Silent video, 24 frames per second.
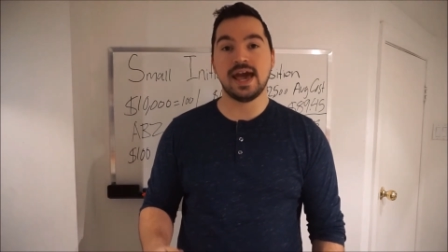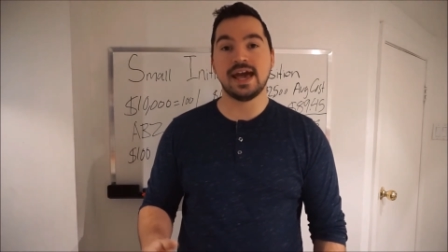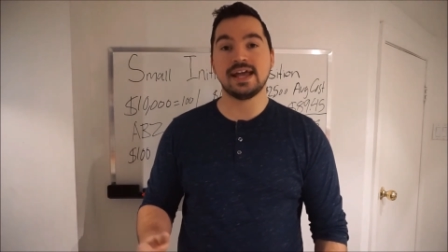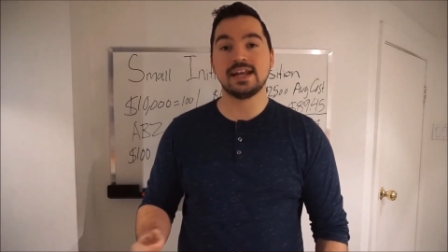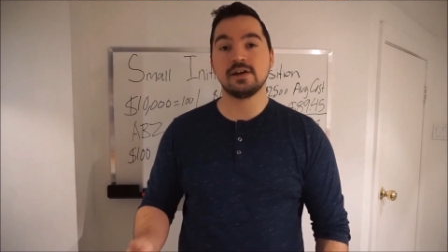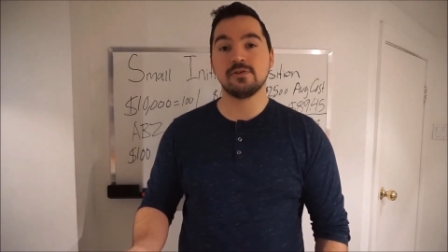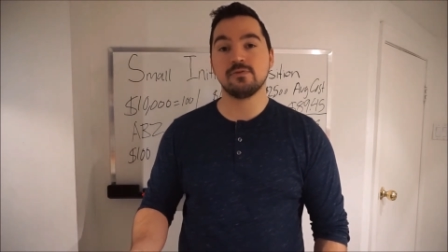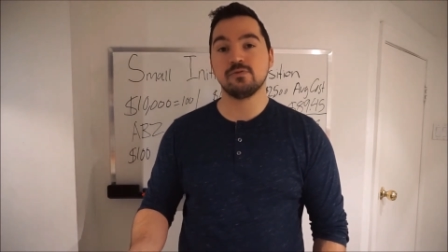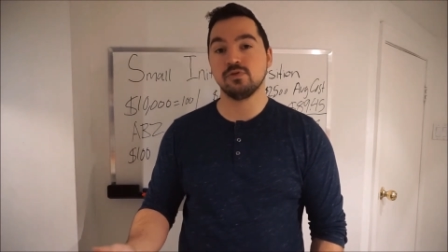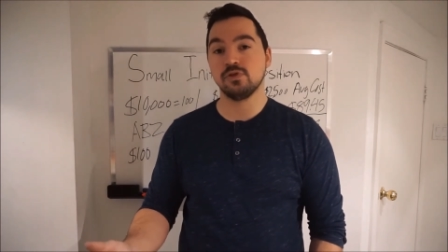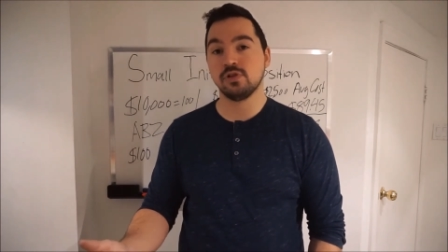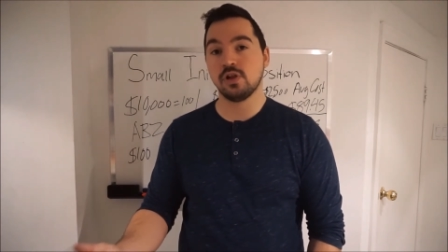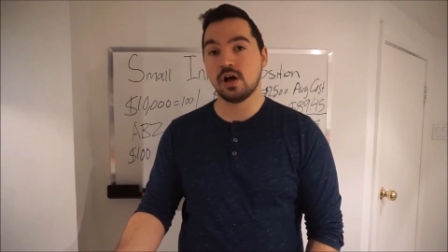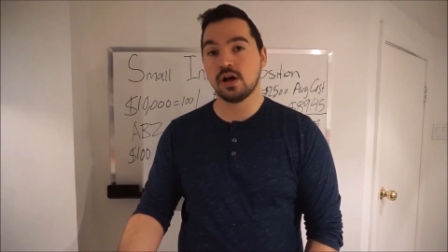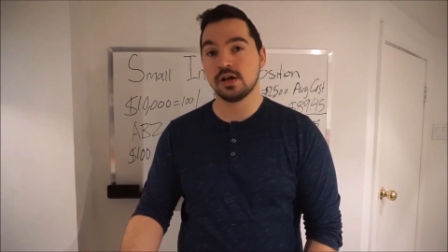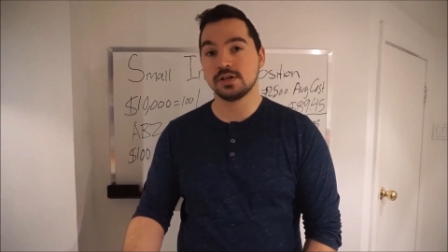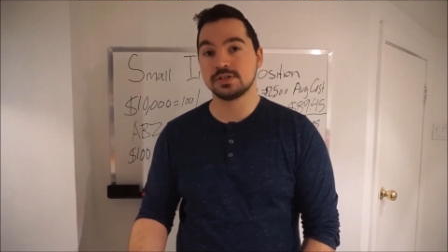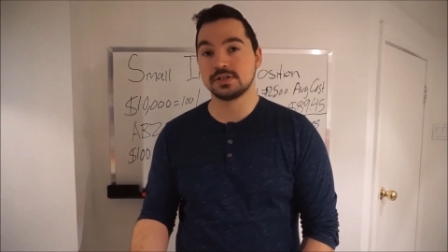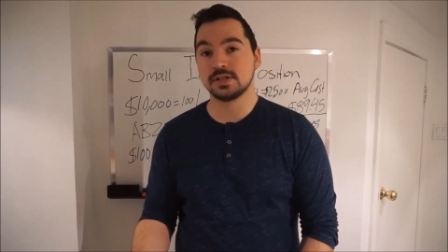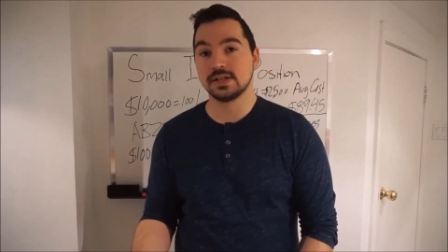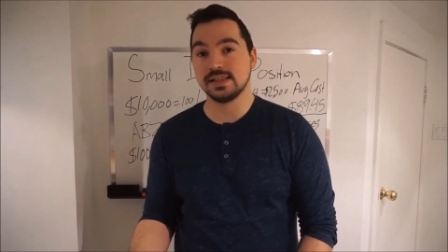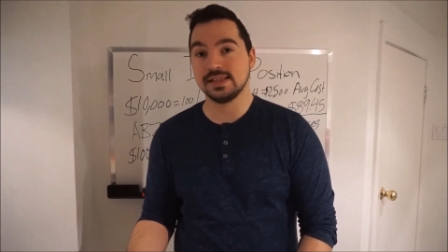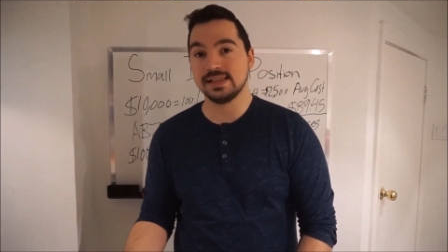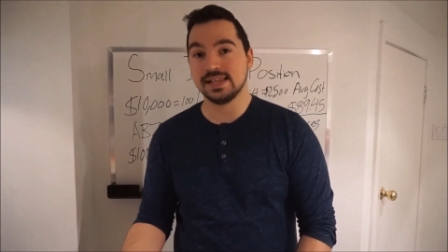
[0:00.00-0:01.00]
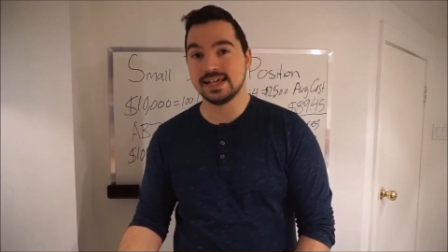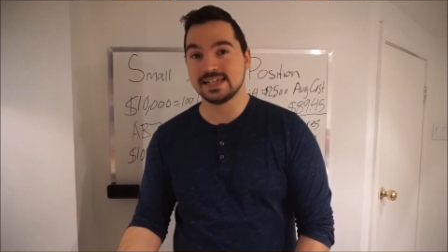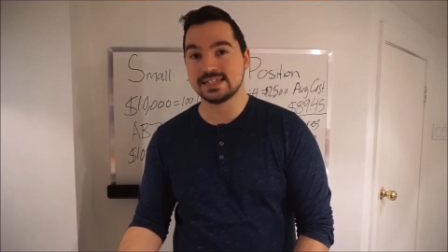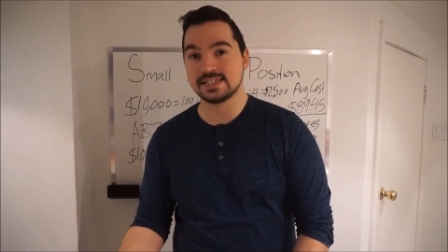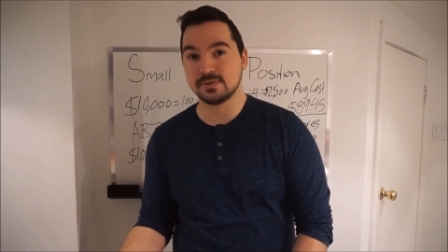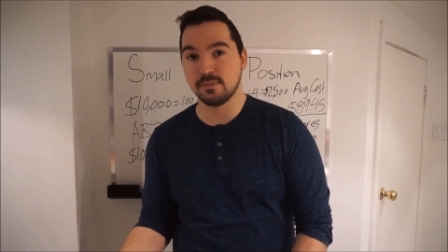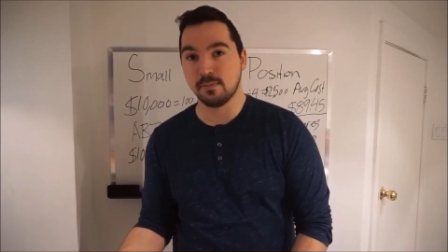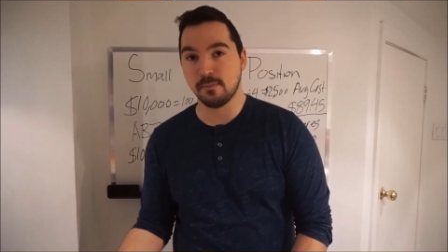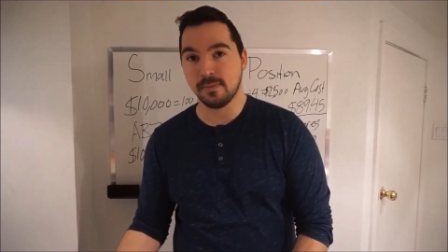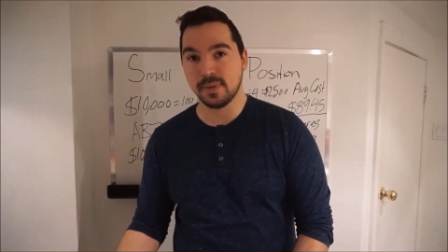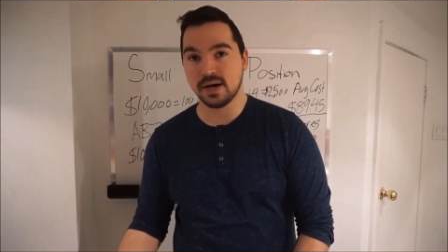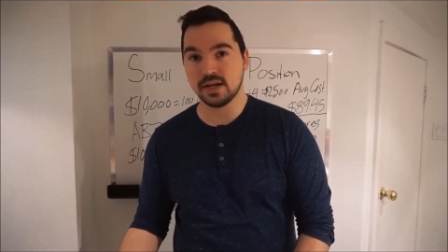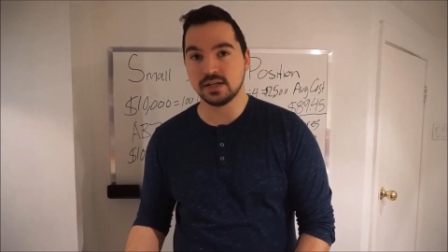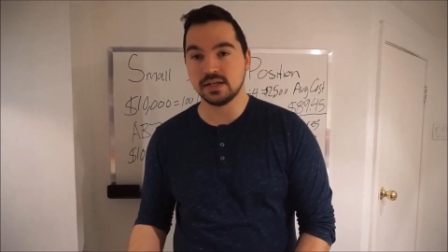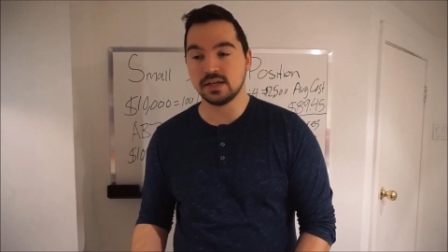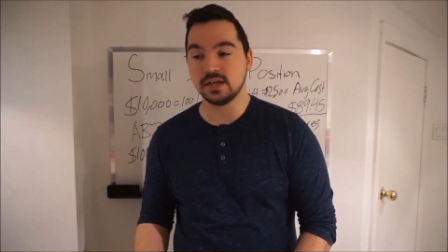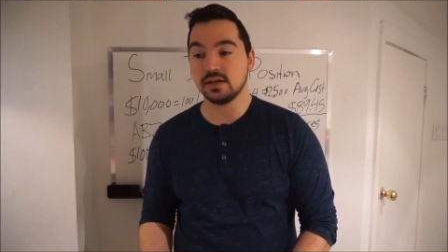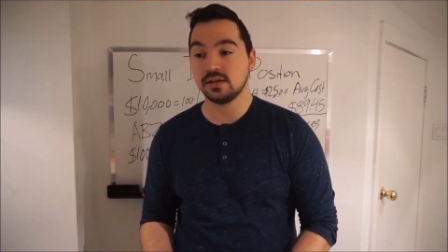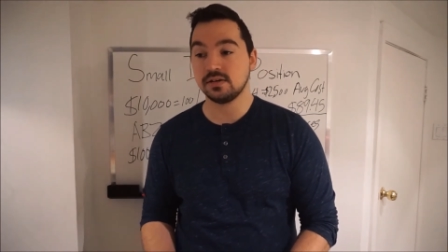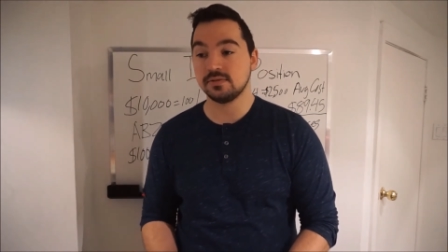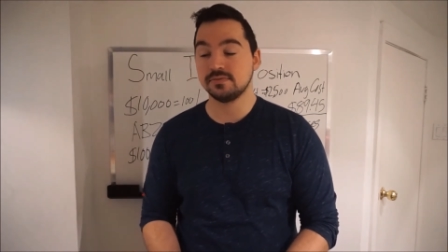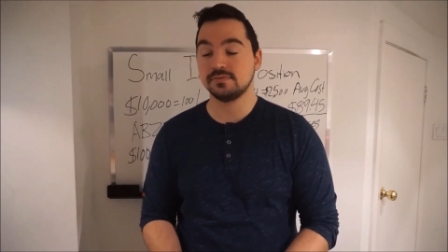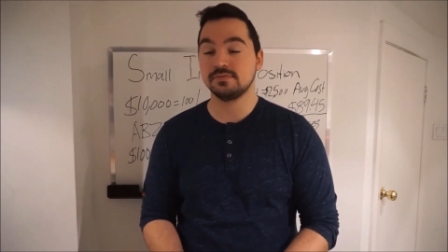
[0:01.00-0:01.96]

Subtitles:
and I've lost less money,